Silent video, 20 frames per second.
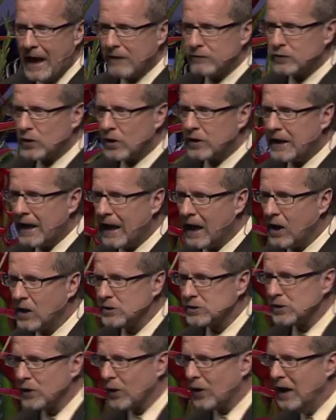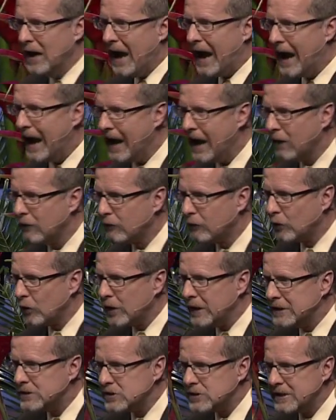after counselor,
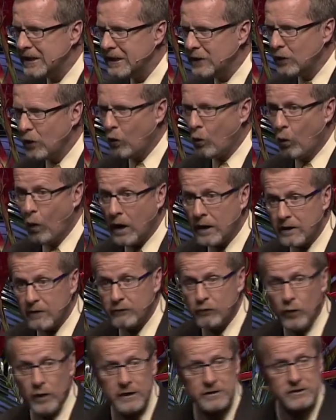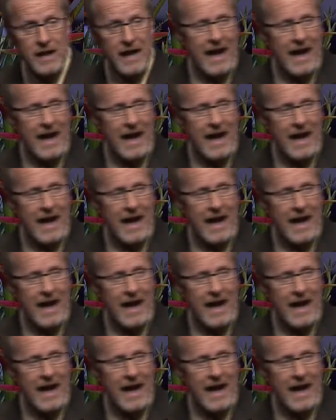every single one of which